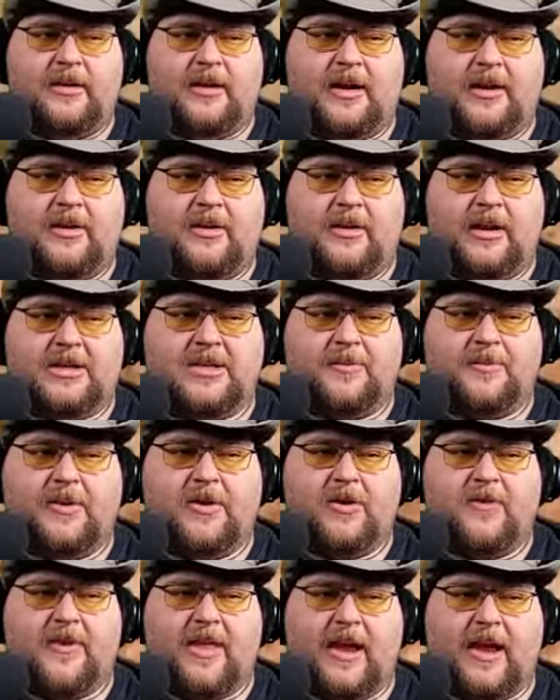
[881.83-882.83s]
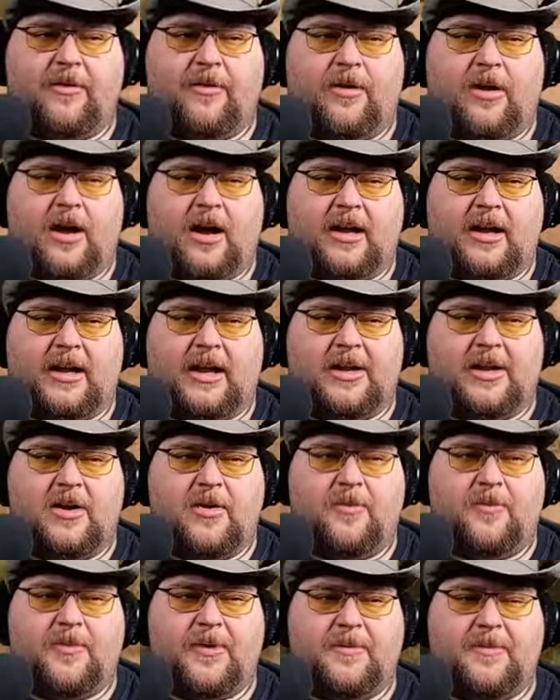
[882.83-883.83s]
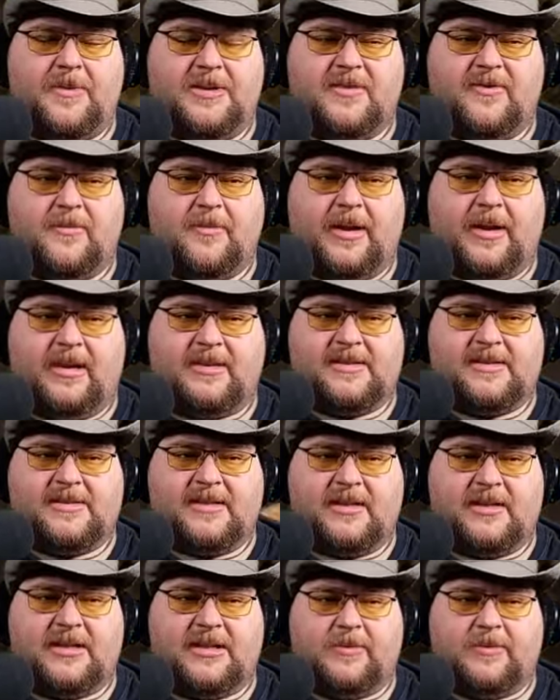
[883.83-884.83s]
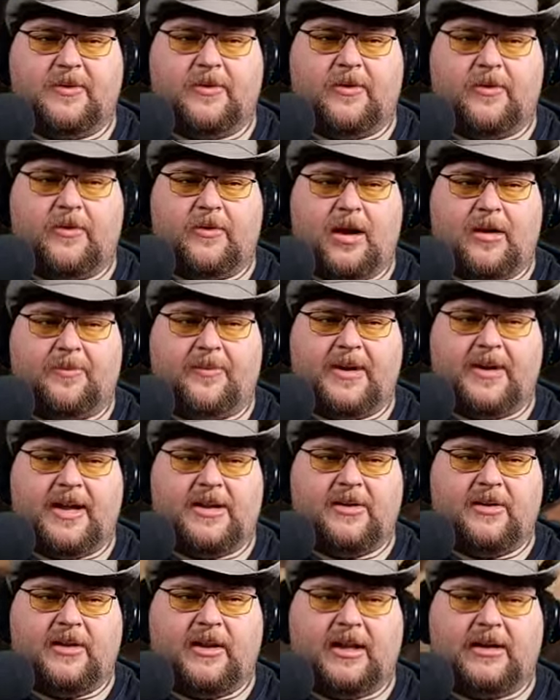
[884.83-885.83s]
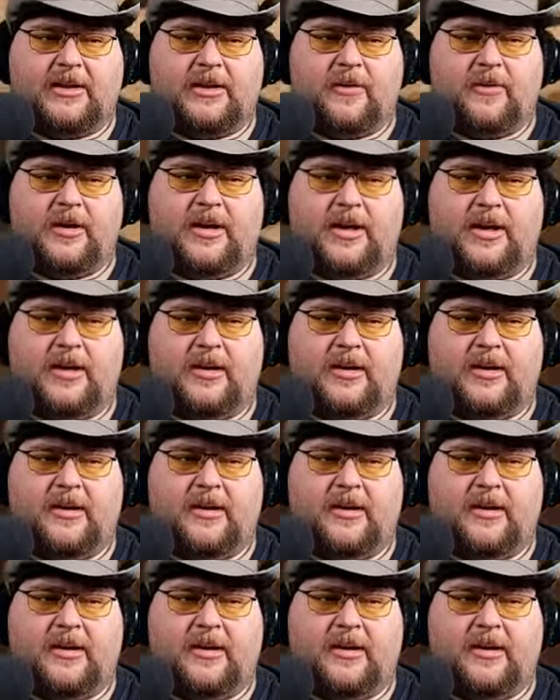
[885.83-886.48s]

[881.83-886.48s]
I don't like jumping over that rock. I know pretty much everybody else is gonna jump over the rock, but I don't like doing it.